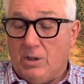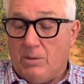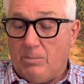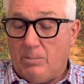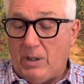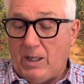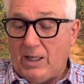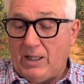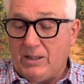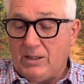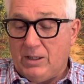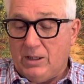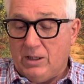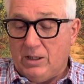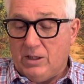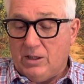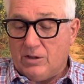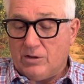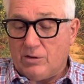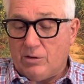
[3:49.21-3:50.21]
But,
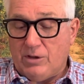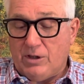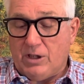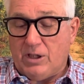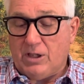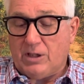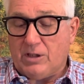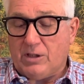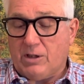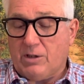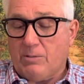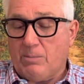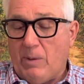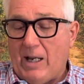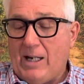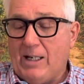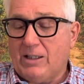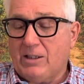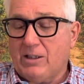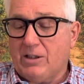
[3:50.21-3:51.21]
so you get the
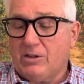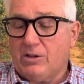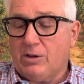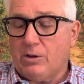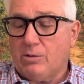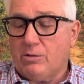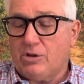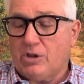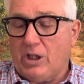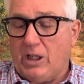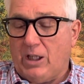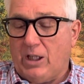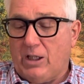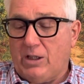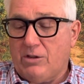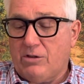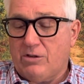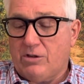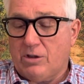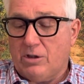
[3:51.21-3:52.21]
magnitude
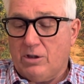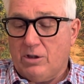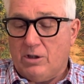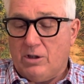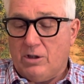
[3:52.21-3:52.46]
change